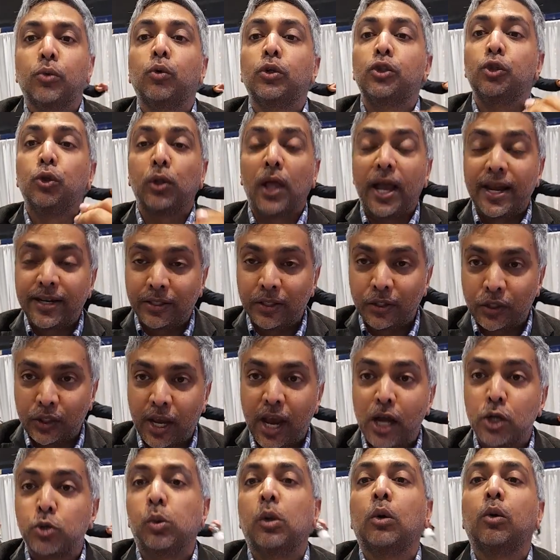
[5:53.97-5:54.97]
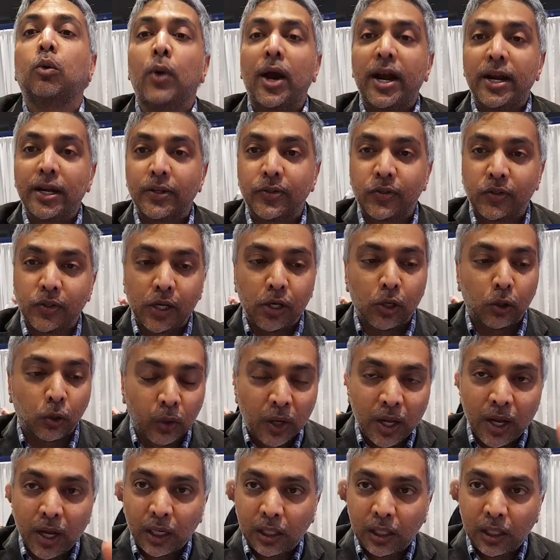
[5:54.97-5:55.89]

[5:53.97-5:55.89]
Would you like to schedule or ready to see you?